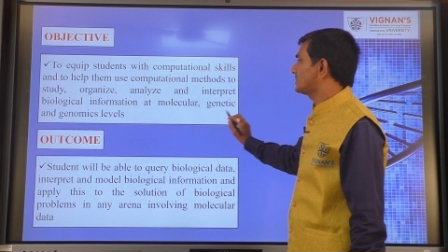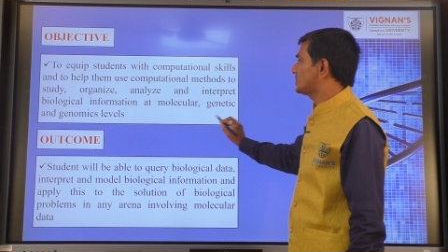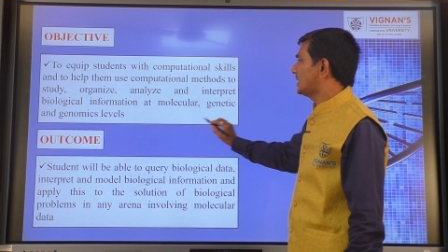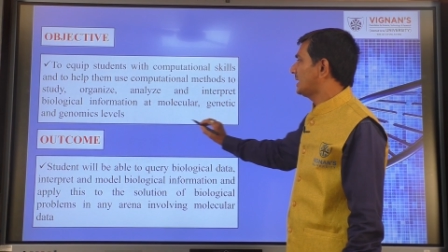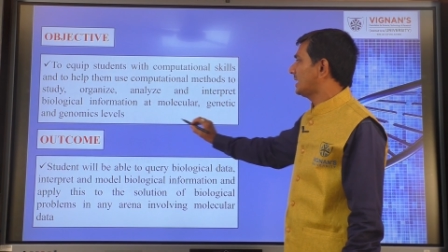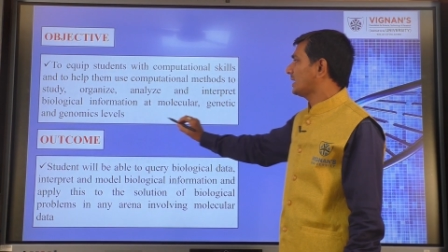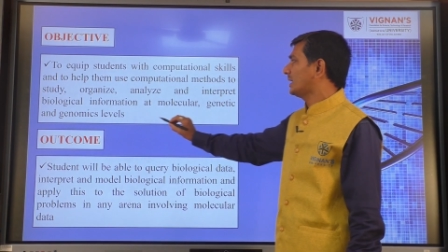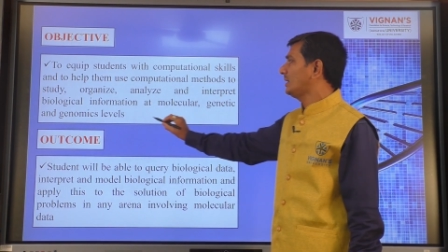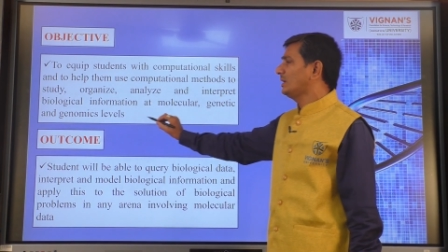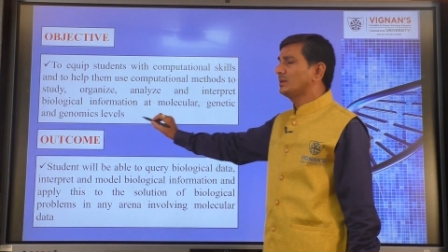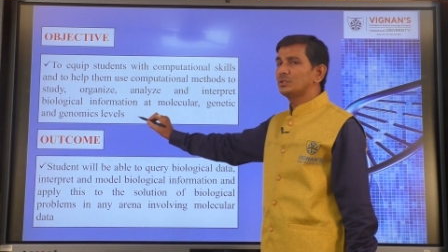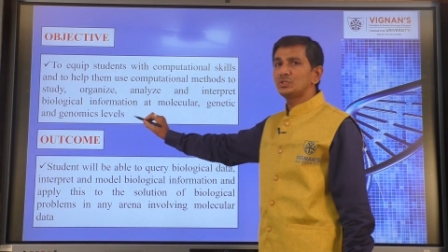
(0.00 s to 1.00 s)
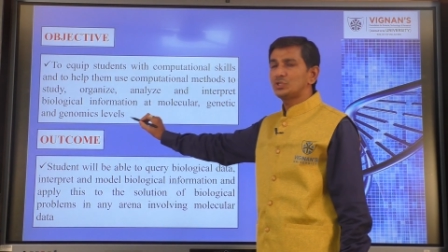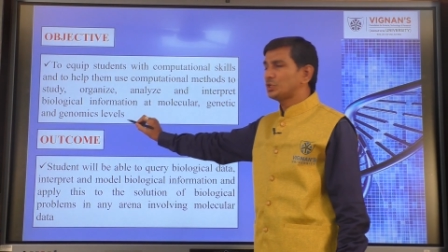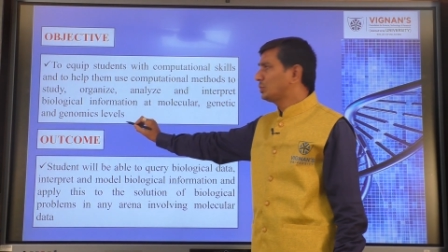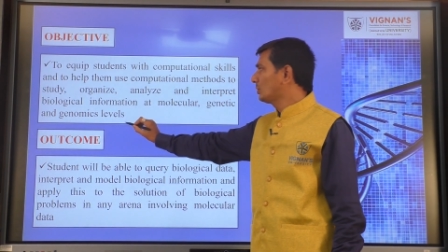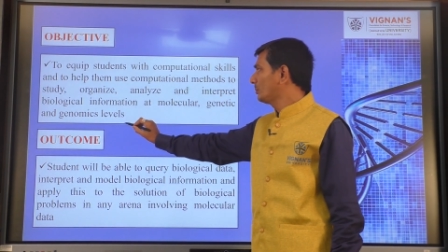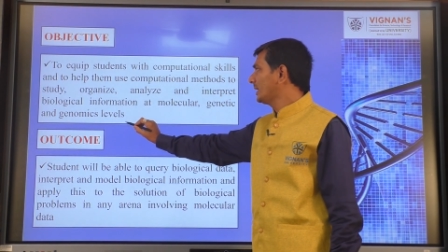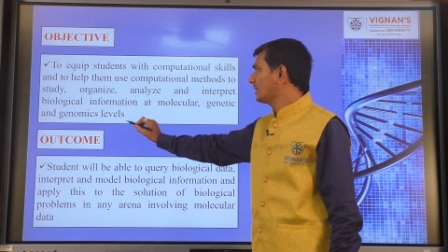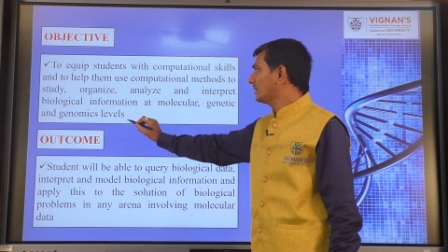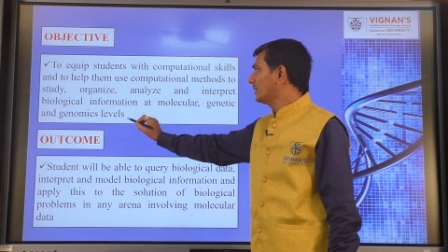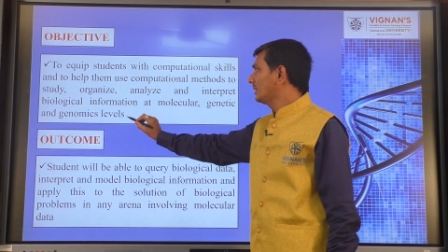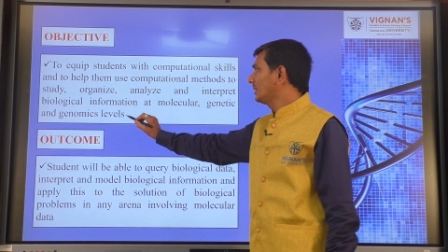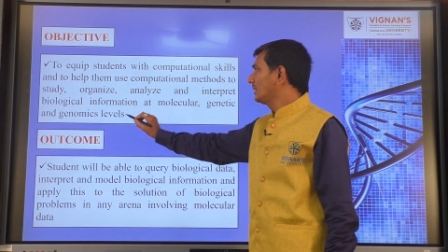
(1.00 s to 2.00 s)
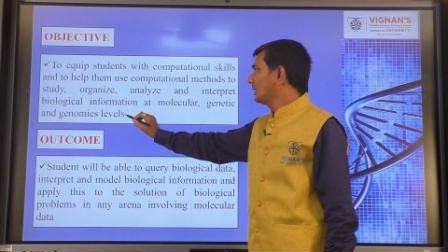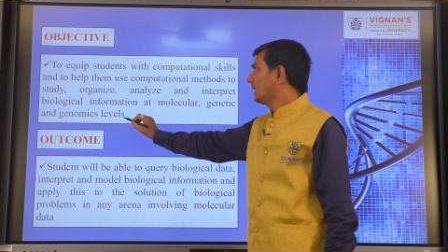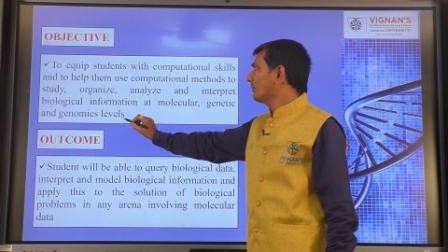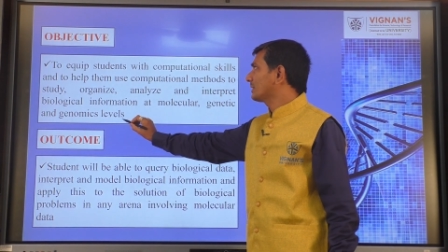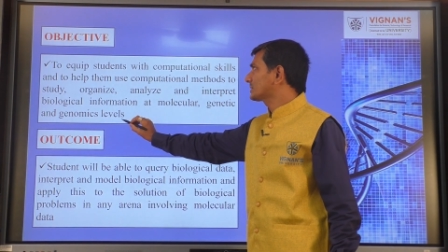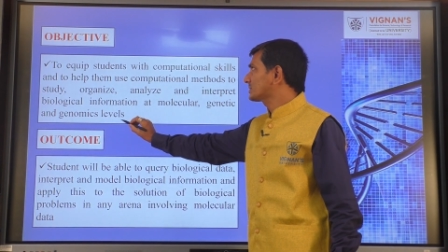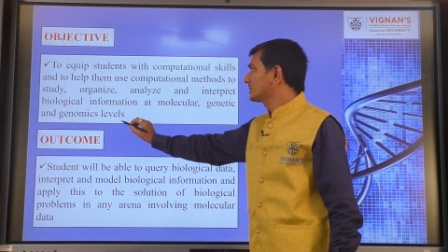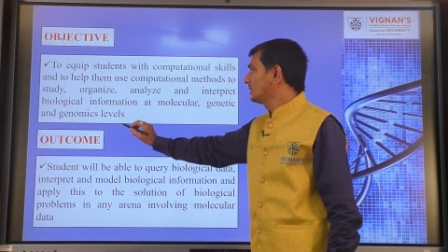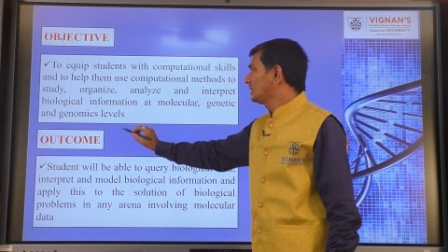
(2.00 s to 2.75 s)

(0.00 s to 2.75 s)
genetic and genomic levels.